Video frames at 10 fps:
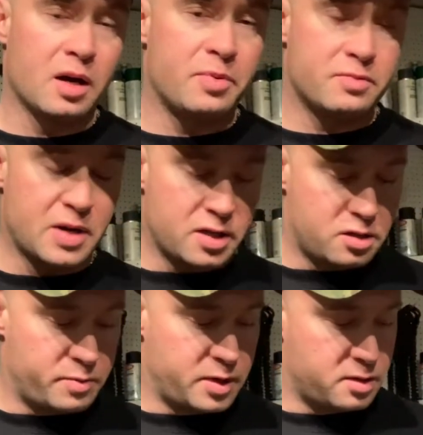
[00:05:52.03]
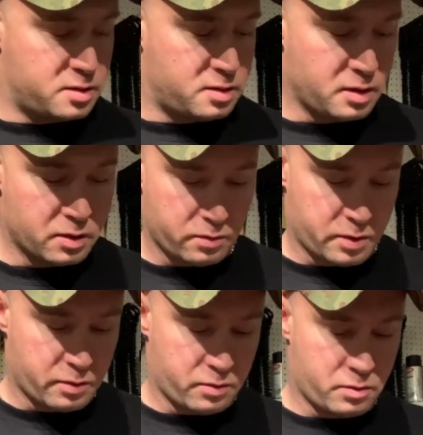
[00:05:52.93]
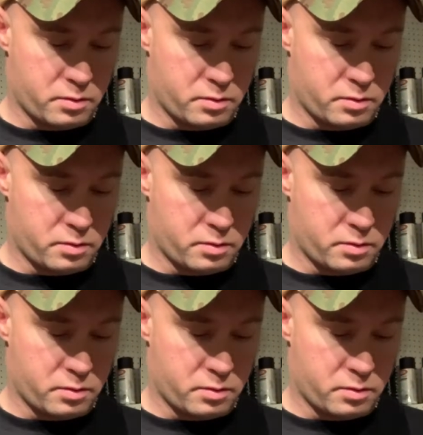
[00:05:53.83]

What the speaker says: up as much because the